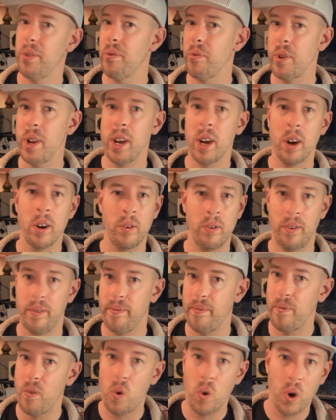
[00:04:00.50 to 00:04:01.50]
300,
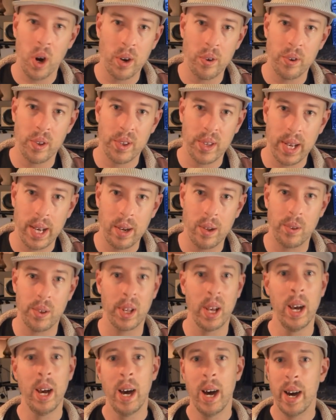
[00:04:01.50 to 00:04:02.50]
400 sounds,
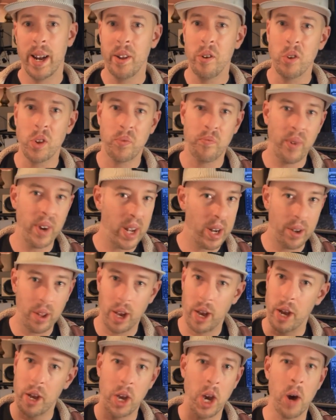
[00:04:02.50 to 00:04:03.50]
and you'll spend
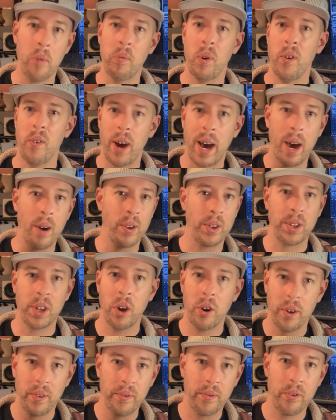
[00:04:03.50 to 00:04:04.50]
like a couple of hours
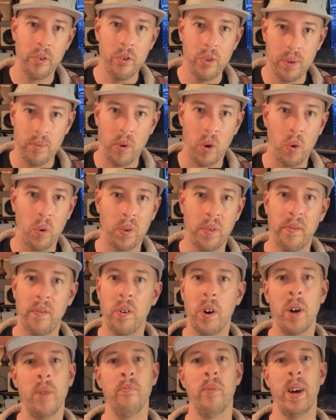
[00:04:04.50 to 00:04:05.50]
going through them all to
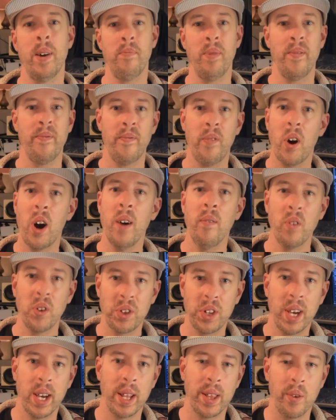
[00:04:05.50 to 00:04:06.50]
find maybe 5 or
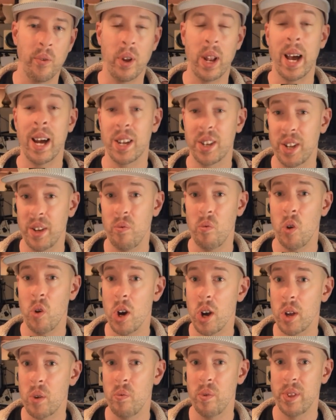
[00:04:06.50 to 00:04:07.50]
10 that would actually
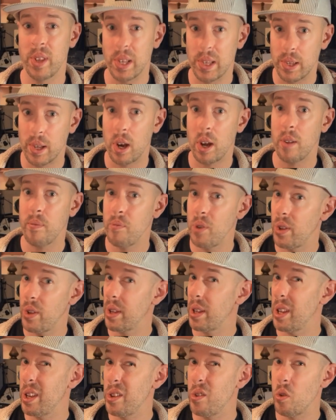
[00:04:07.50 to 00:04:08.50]
work with the style of
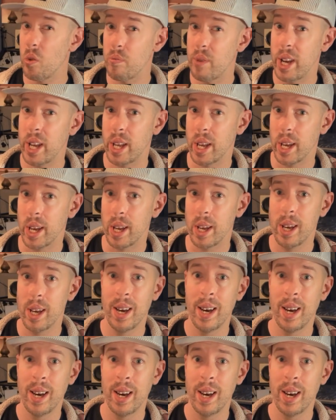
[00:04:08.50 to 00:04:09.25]
music that you're making.